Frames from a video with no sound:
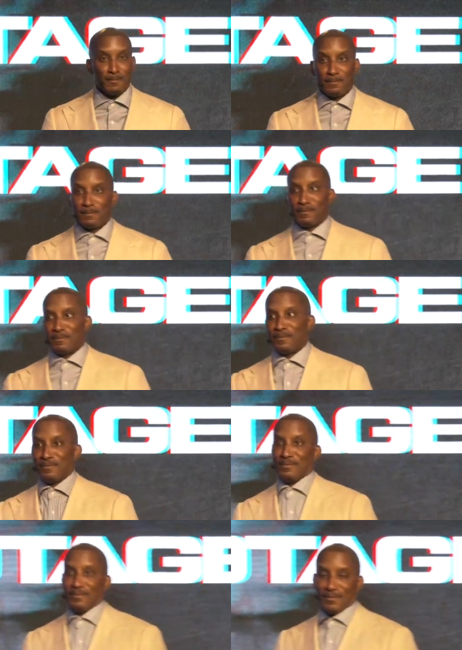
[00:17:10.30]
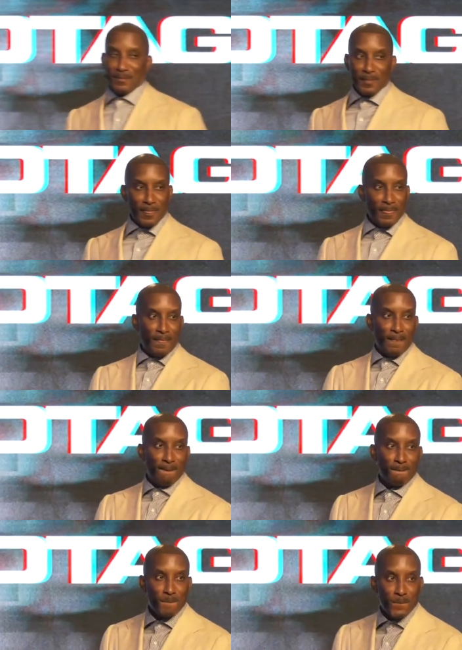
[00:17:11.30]

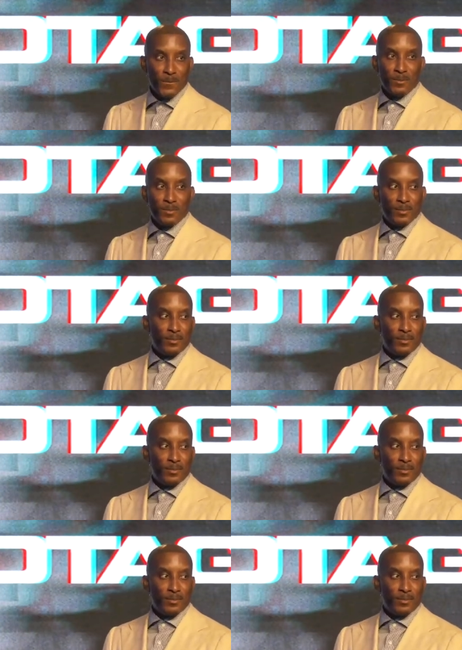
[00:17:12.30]
[no speech]